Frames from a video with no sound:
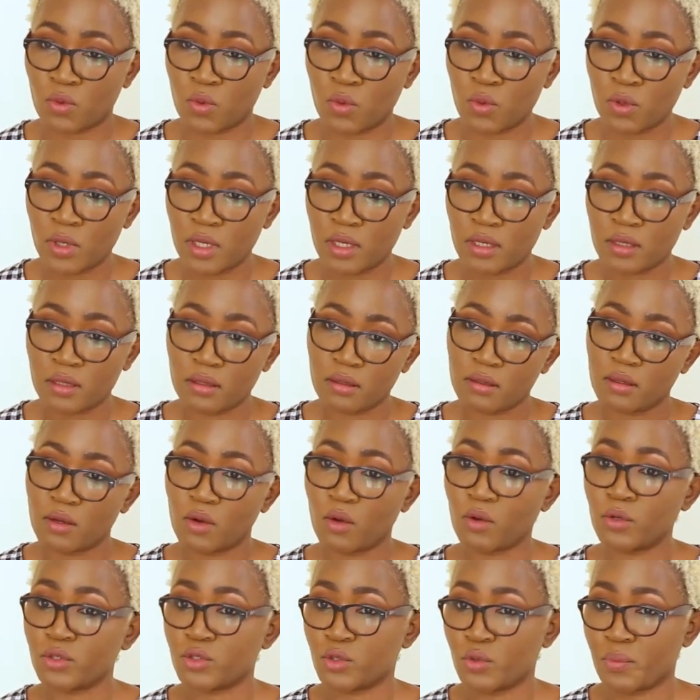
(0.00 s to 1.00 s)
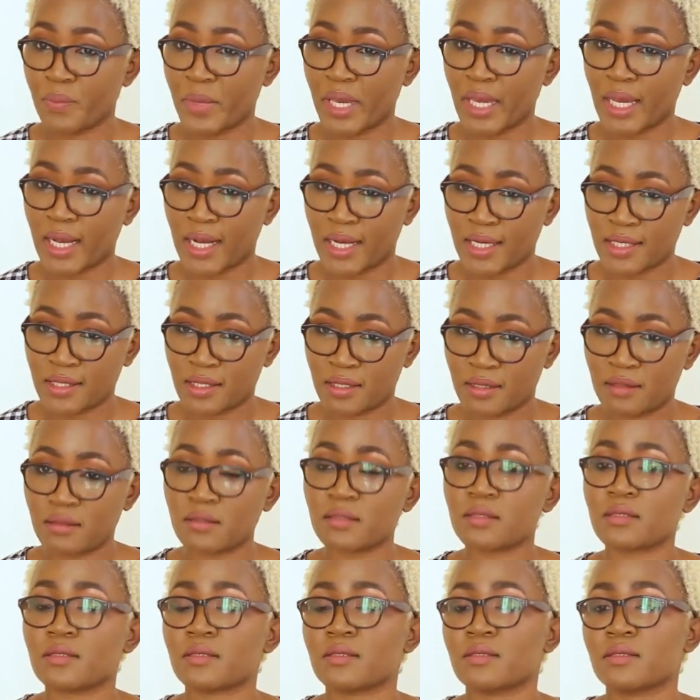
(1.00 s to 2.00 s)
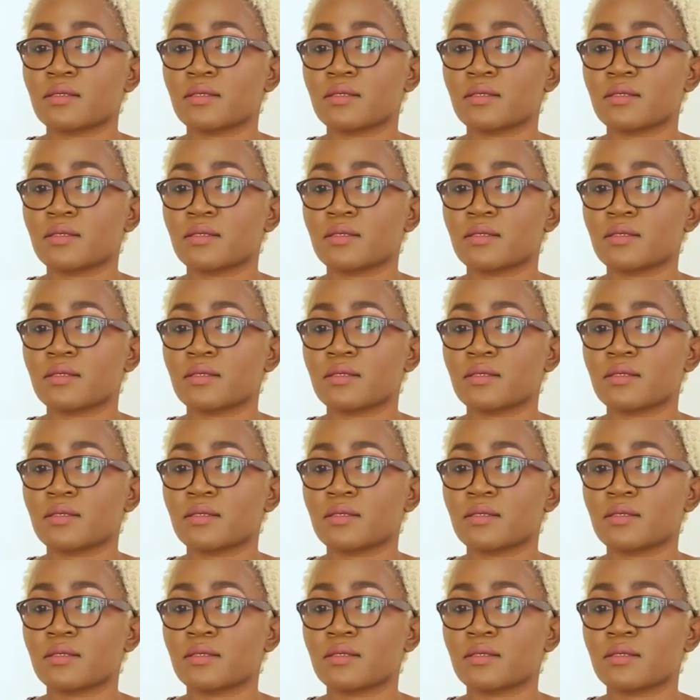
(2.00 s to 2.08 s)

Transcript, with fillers: school or to my cousins